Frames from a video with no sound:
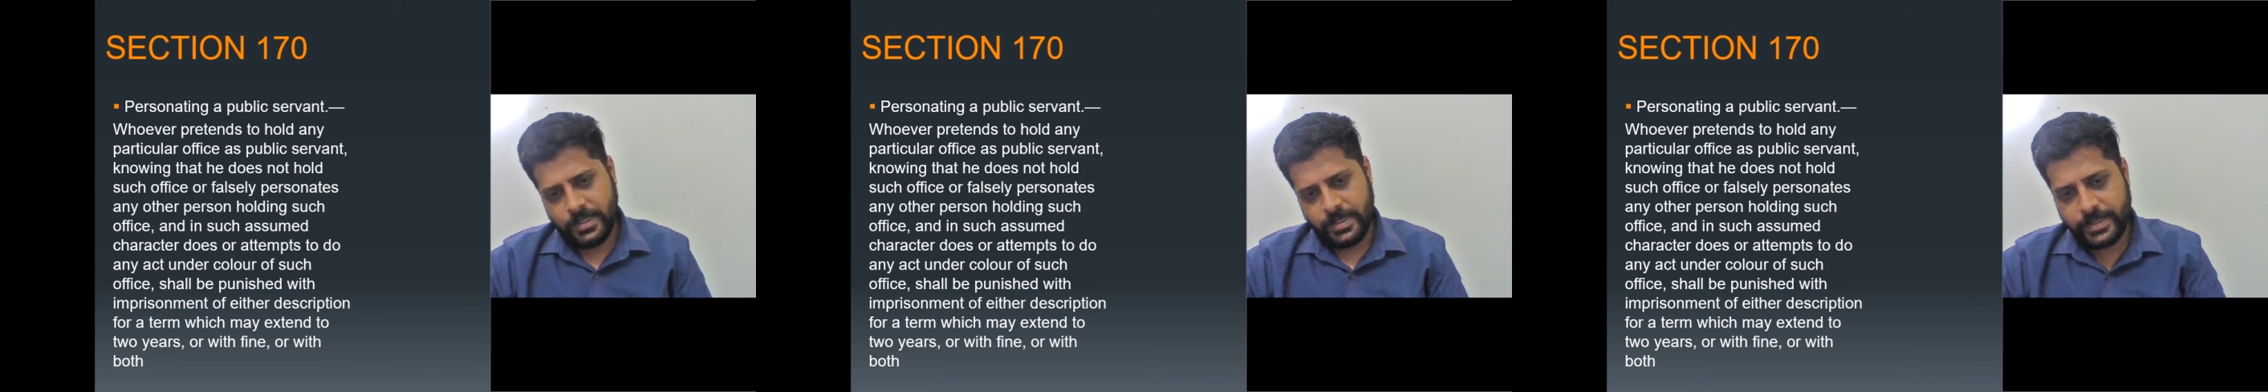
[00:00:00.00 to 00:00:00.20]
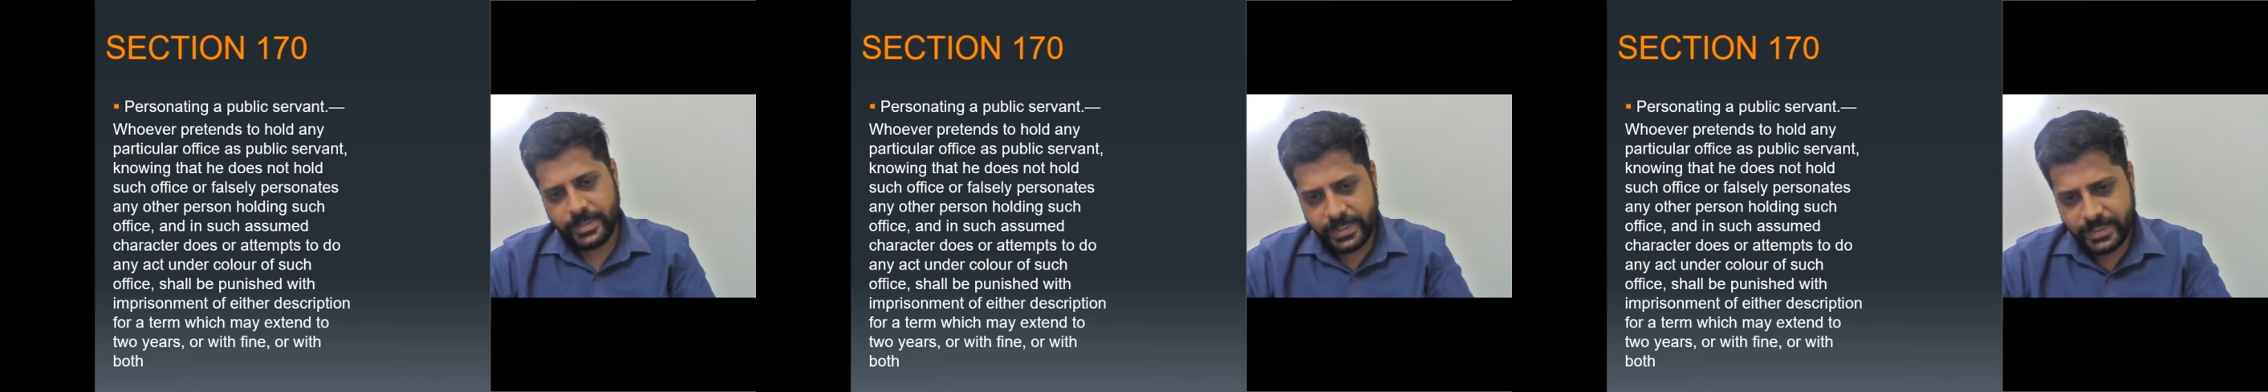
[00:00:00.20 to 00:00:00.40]

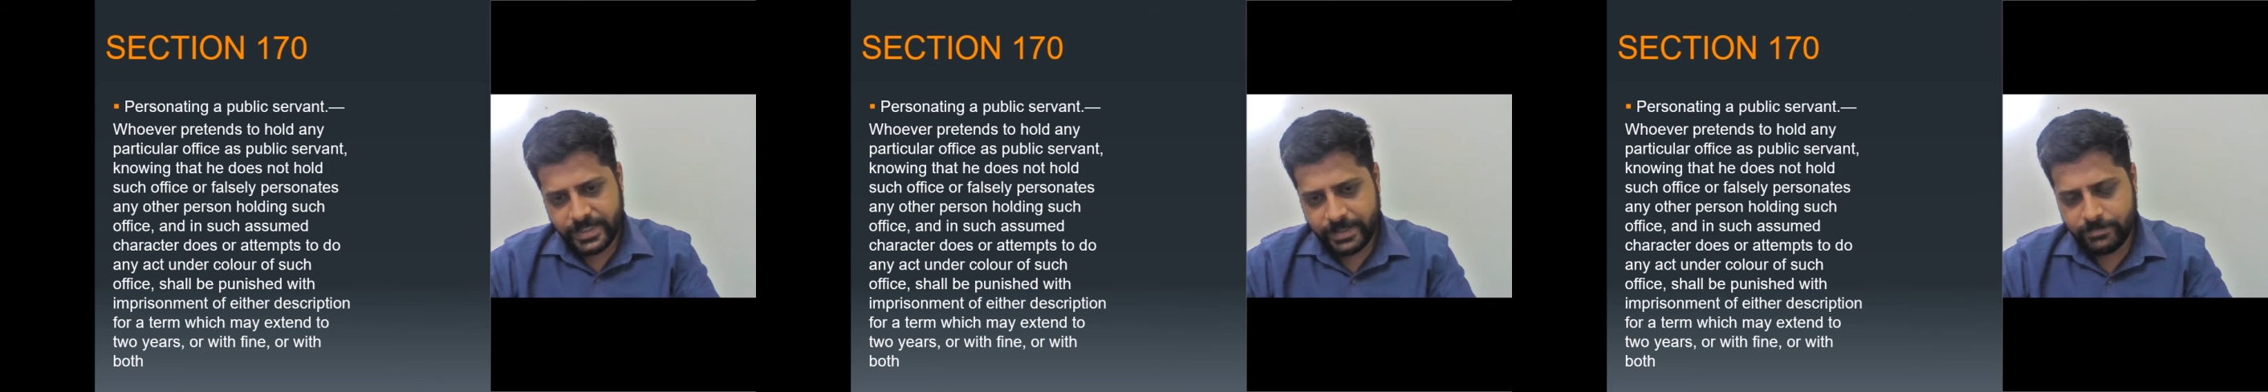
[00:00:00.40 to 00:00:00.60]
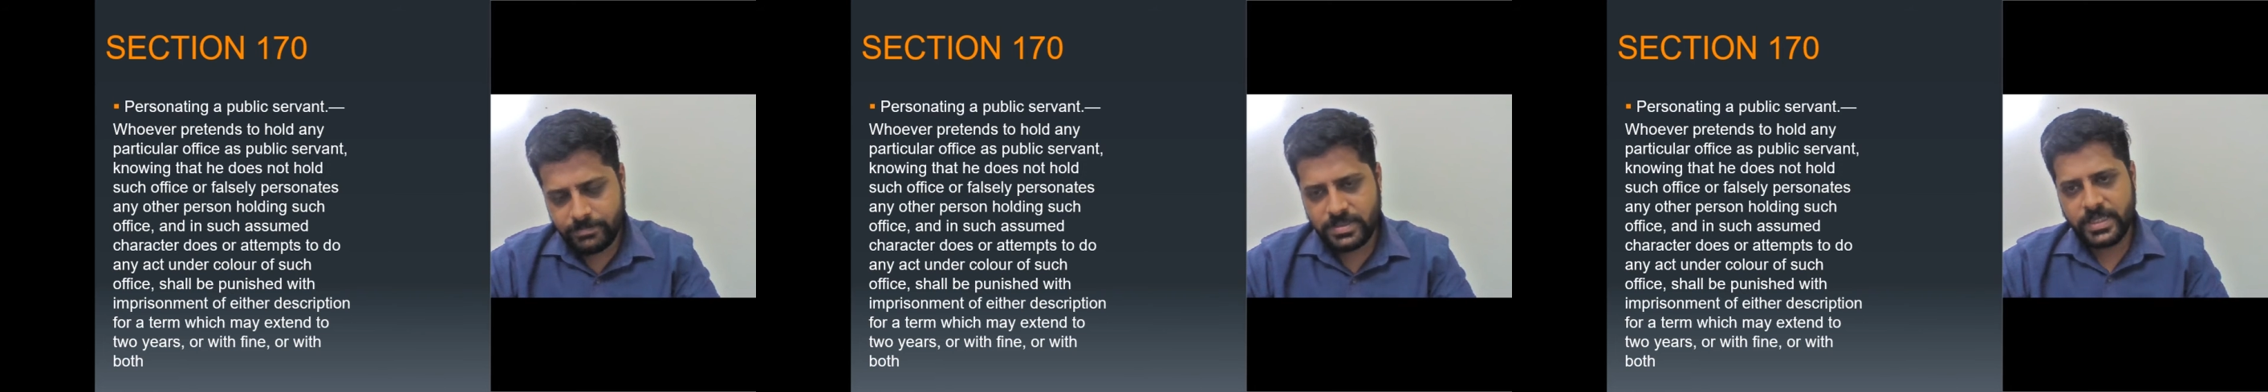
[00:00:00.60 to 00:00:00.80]
Again,
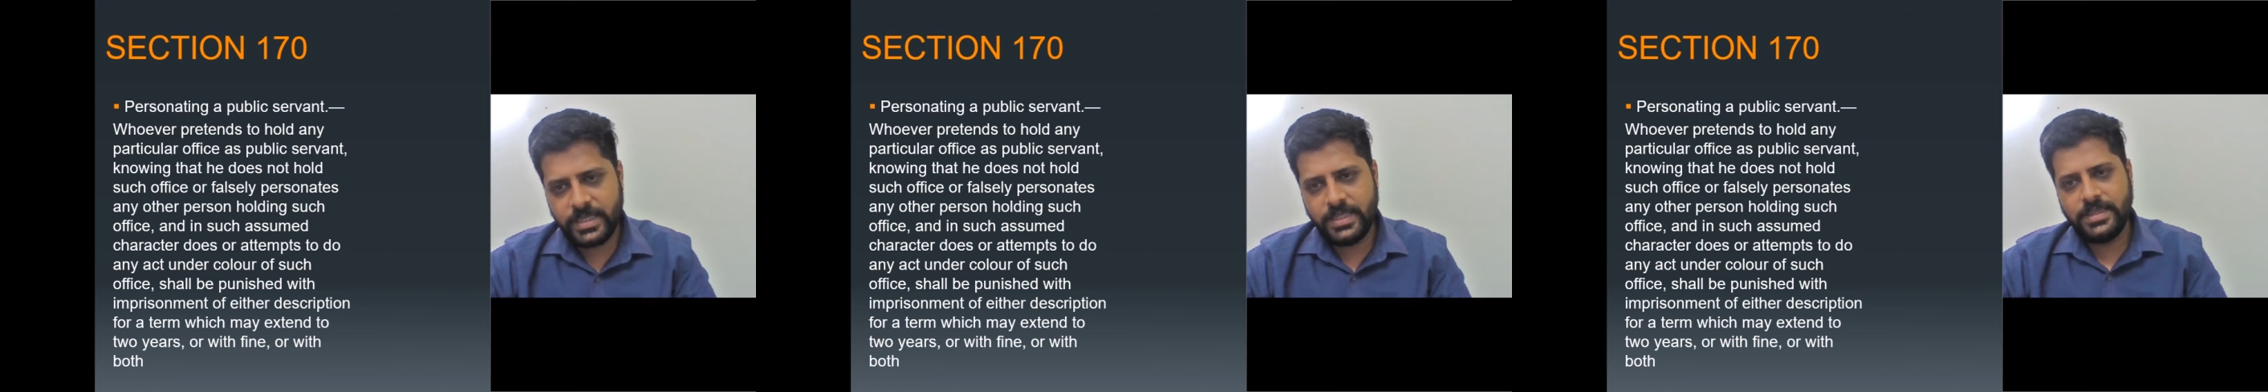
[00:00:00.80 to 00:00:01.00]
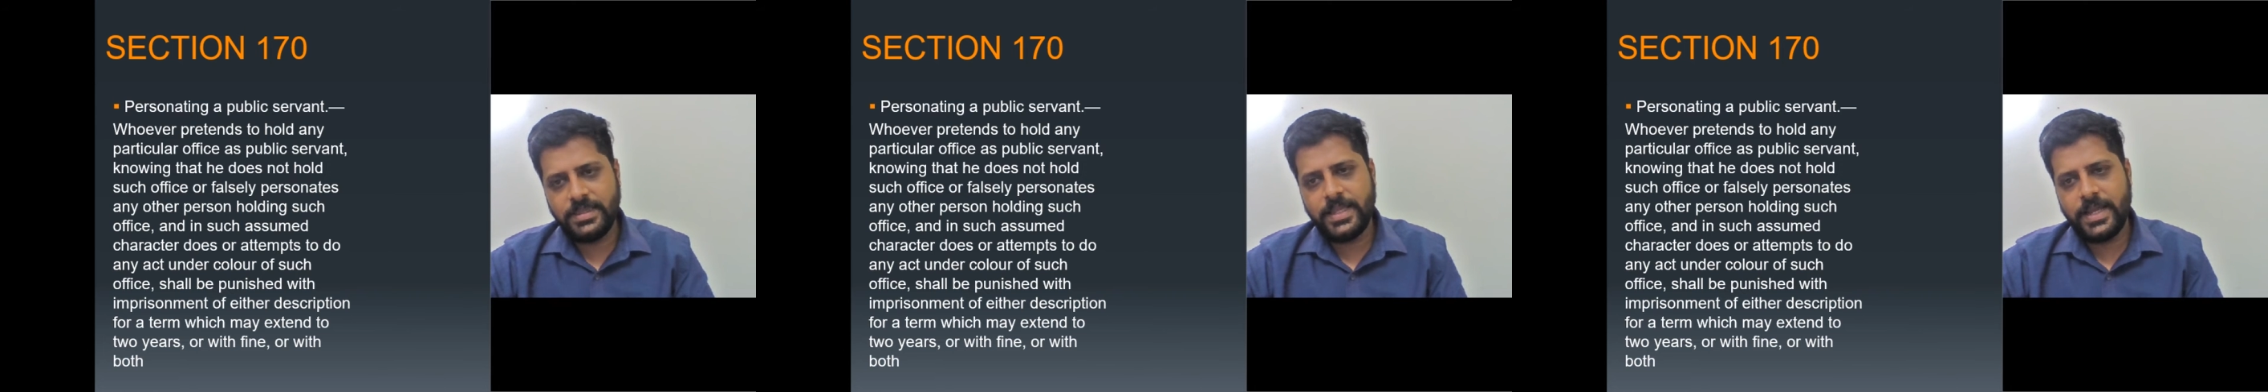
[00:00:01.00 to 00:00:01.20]
I'm
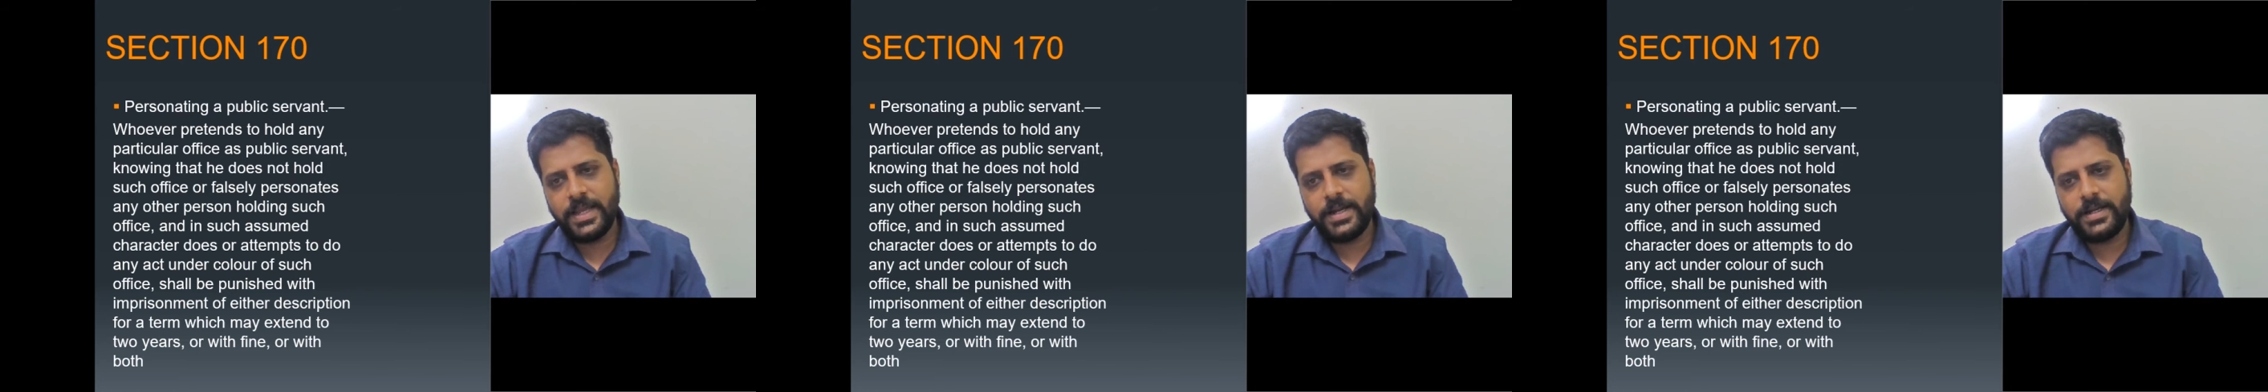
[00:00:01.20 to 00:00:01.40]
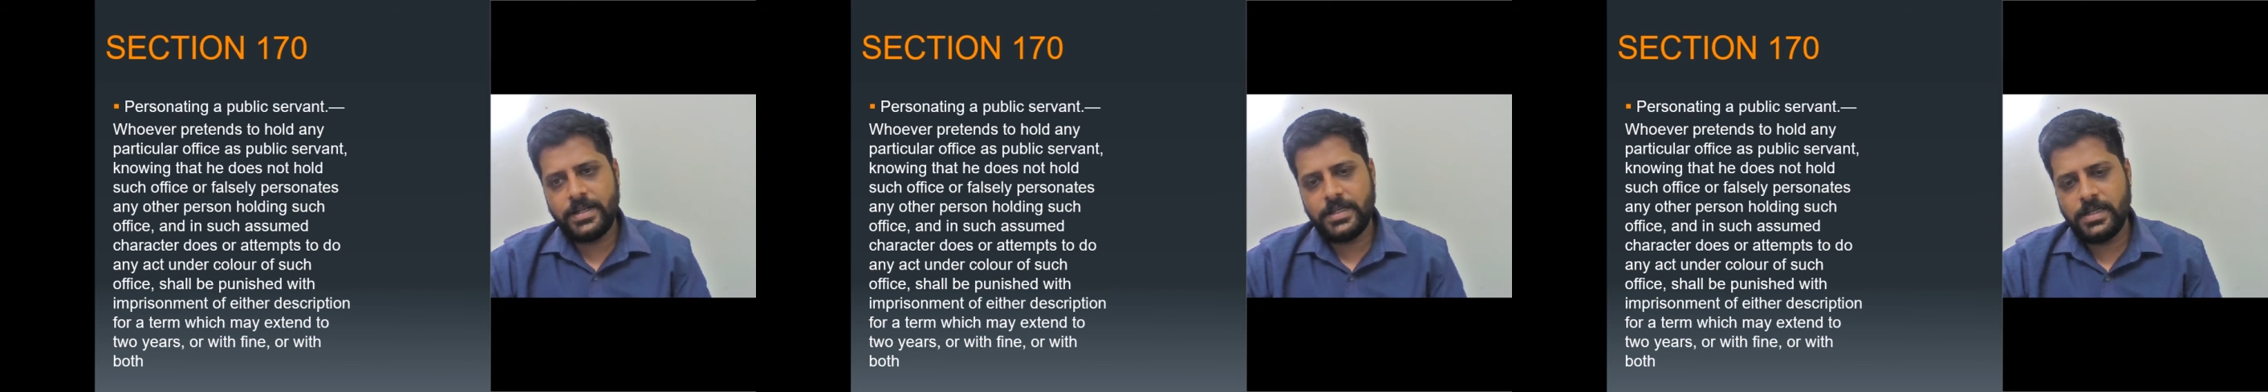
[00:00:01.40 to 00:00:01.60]
seeing that